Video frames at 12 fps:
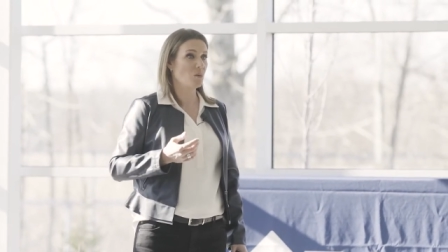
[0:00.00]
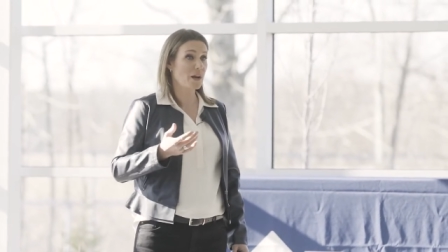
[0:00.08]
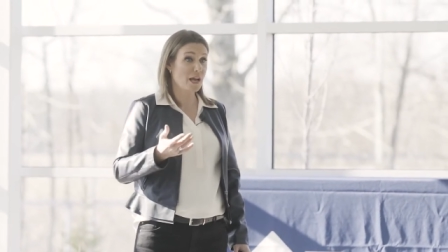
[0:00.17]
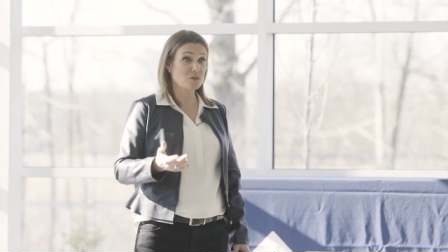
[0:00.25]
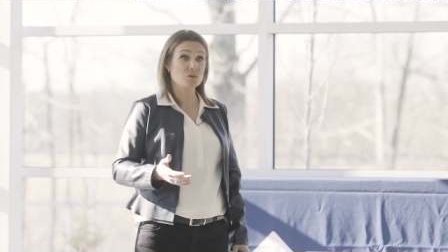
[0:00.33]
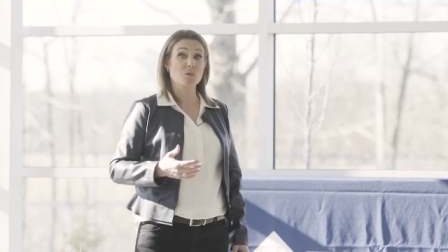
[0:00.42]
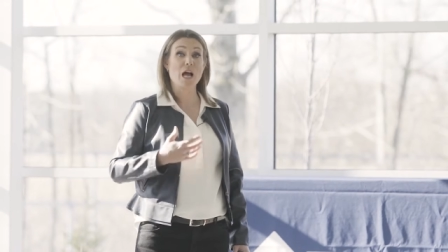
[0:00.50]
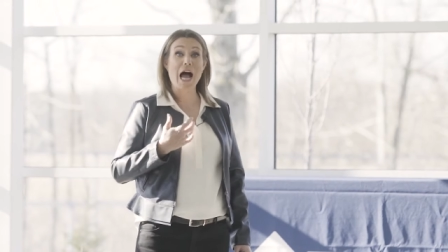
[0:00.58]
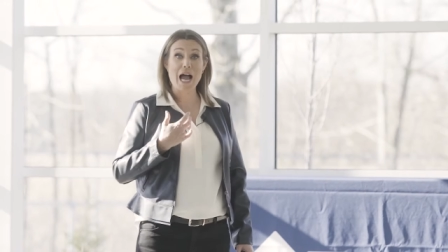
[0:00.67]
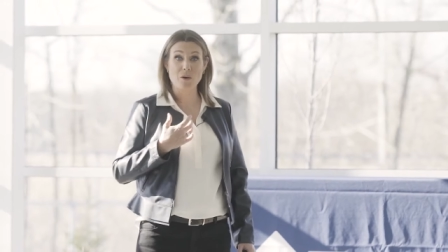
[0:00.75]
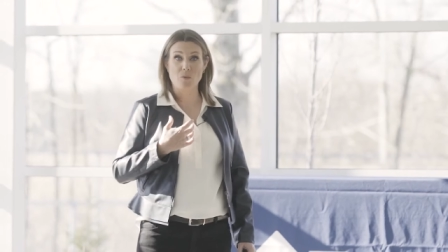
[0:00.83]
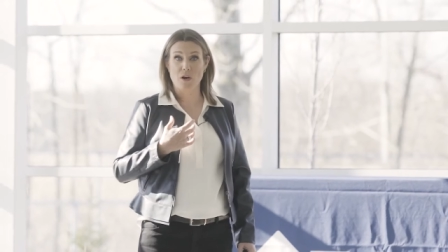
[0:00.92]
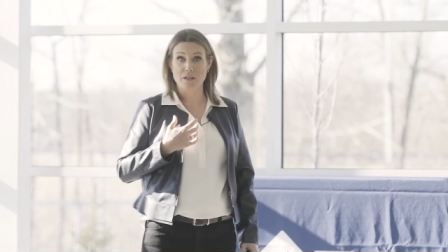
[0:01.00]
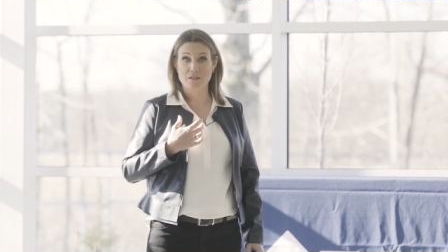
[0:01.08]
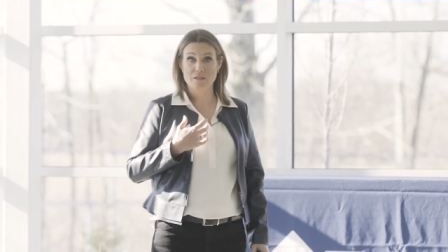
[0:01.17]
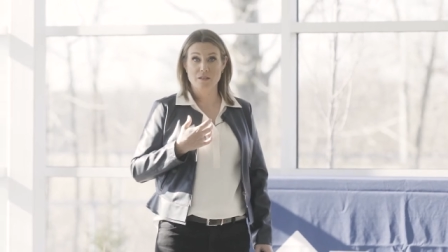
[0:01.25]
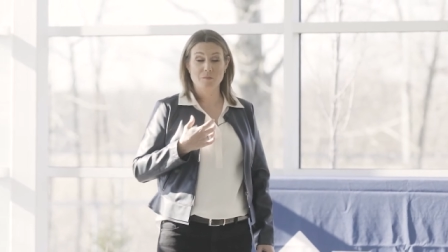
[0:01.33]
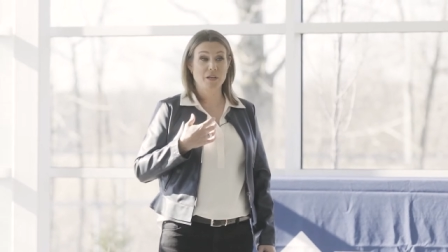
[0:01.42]
What house would I
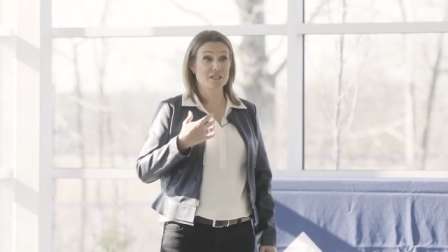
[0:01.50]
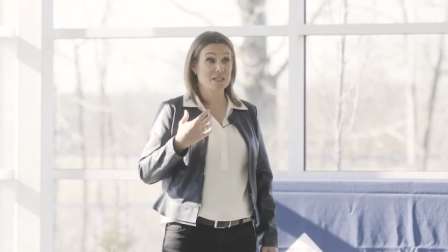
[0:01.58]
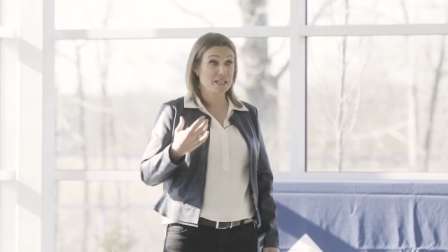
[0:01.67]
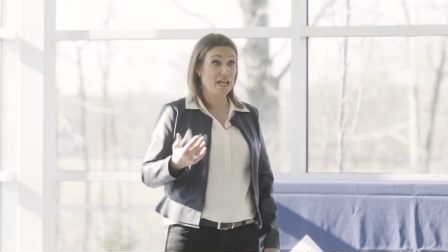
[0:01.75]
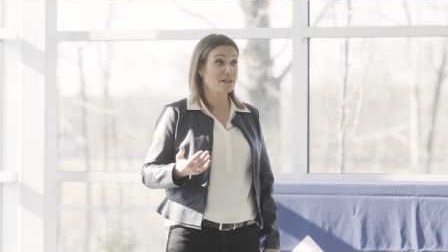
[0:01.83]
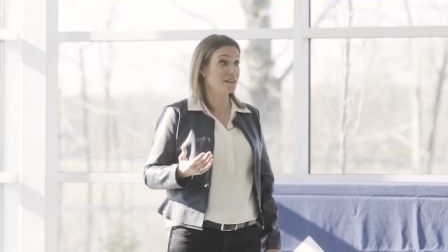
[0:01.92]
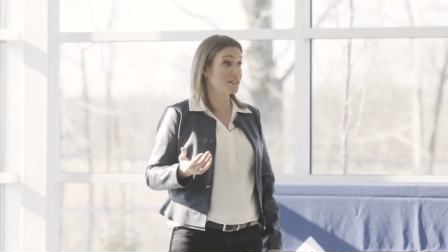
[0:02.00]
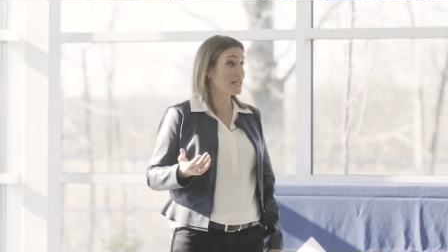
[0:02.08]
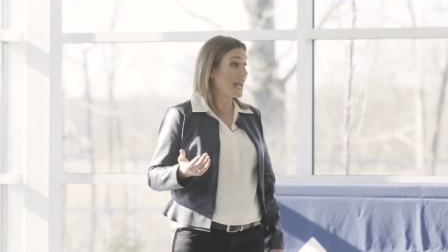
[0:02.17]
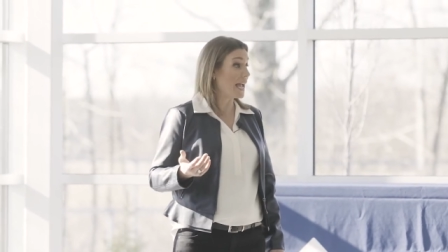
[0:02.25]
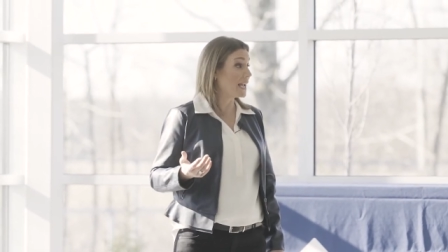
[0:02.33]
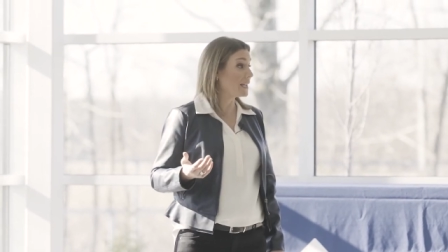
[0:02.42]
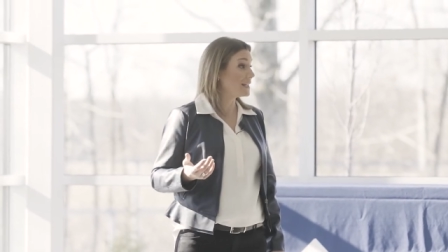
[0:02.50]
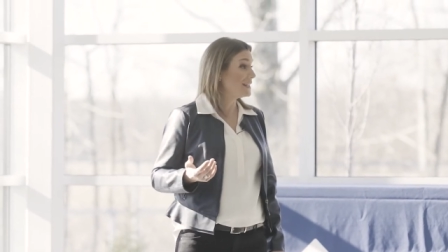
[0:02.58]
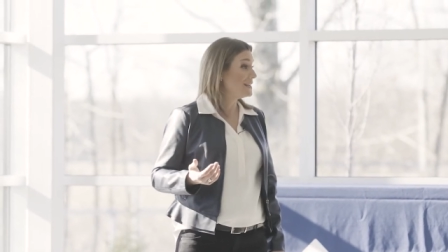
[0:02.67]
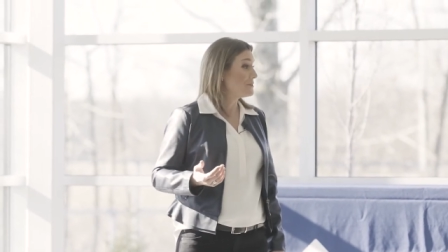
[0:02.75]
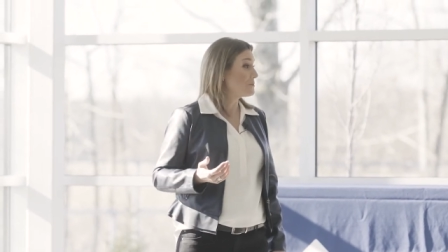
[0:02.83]
want? Because at the end of the day,